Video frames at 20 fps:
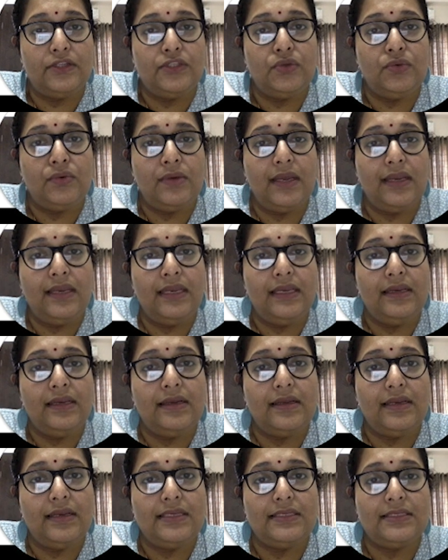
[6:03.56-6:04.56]
you can
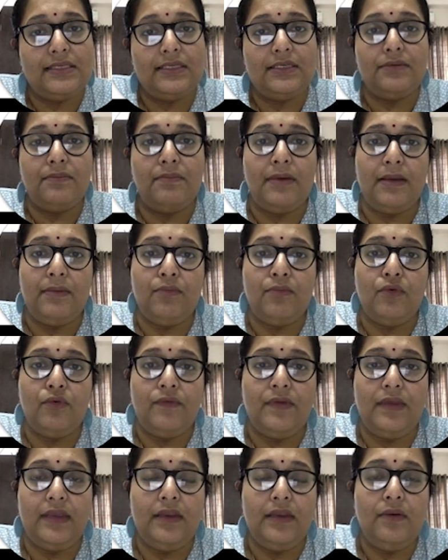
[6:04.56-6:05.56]
increase it by
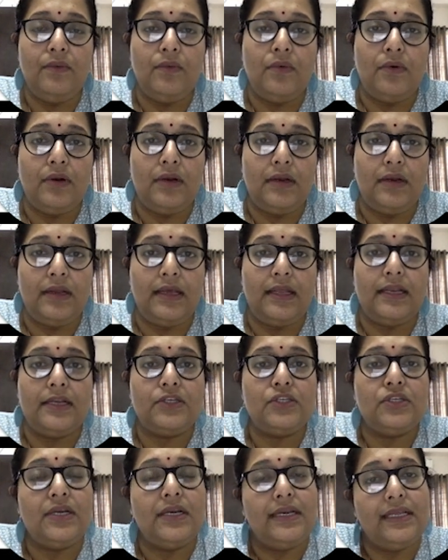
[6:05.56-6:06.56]
moving in one
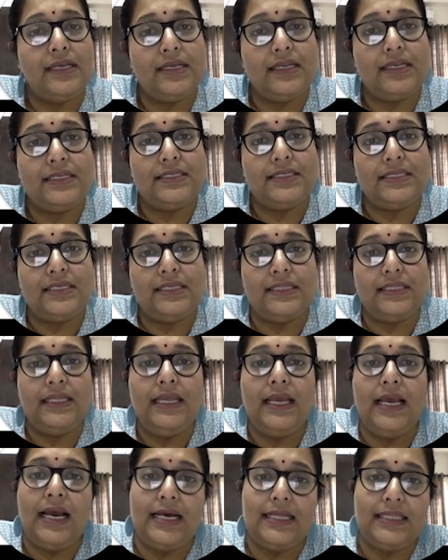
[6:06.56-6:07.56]
direction and decrease it in
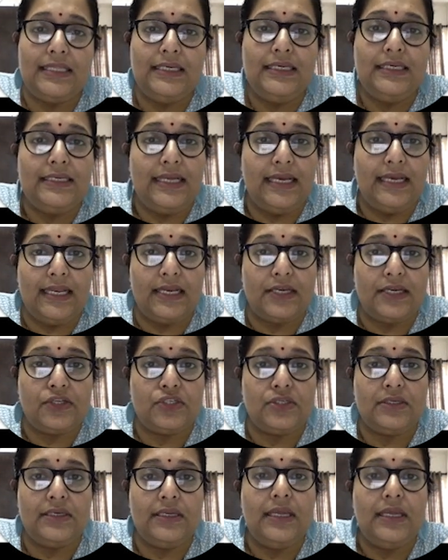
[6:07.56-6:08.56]
the other
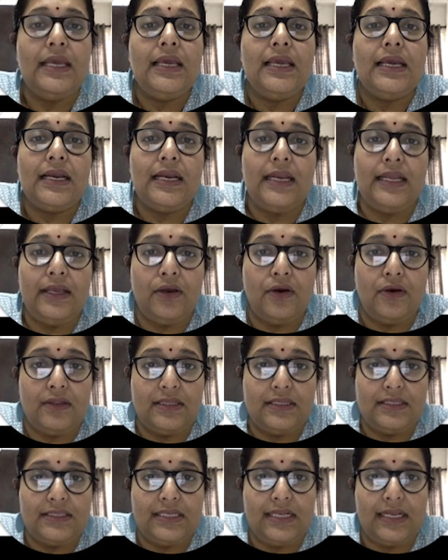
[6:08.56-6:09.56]
direction. Click on
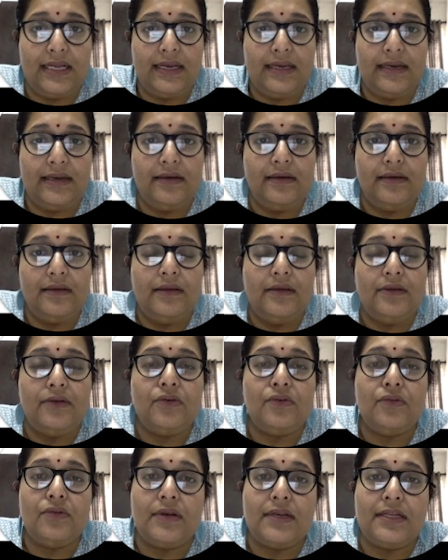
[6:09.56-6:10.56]
the slider
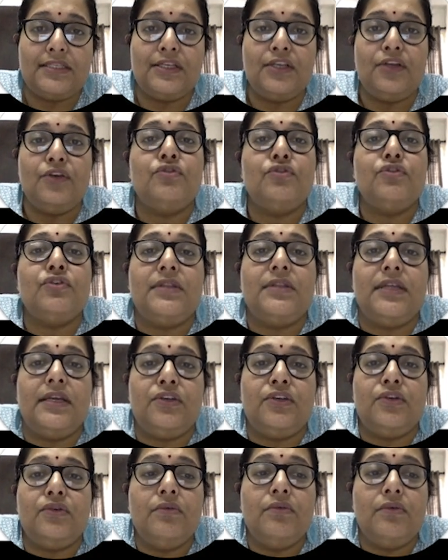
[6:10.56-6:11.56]
to the resolution
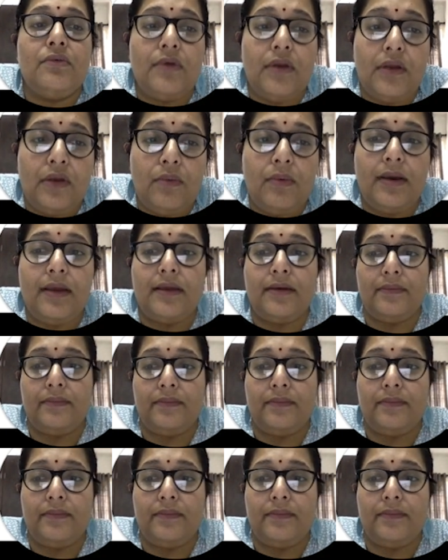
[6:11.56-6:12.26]
that you require.